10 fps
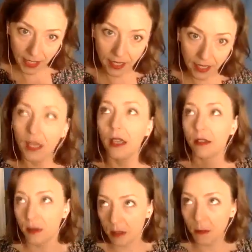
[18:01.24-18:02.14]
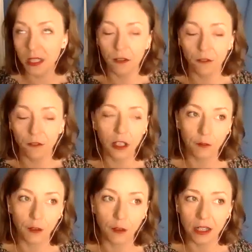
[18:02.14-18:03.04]
like specifically
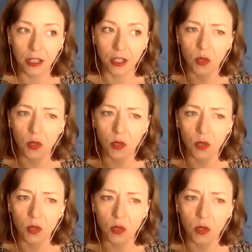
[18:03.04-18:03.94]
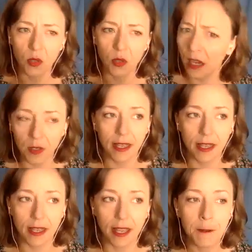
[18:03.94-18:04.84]
for actors or even
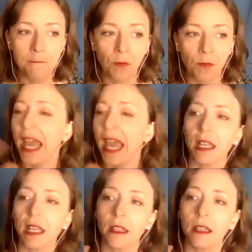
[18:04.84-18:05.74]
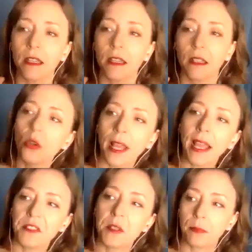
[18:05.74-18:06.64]
entrepreneurs, like, hey,
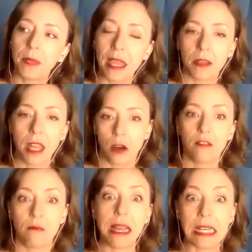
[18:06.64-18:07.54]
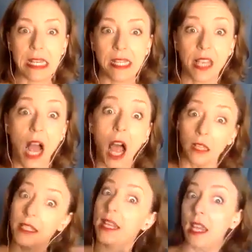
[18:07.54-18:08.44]
you don't have to take care of
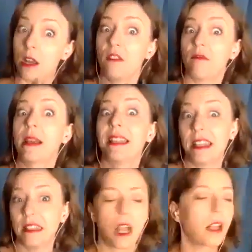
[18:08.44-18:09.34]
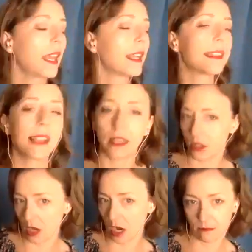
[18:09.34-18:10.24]
my needs. I'll take care of my needs.
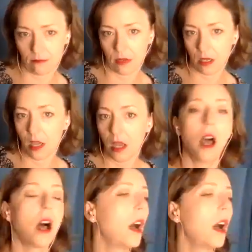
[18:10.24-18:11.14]
I'll get a second job.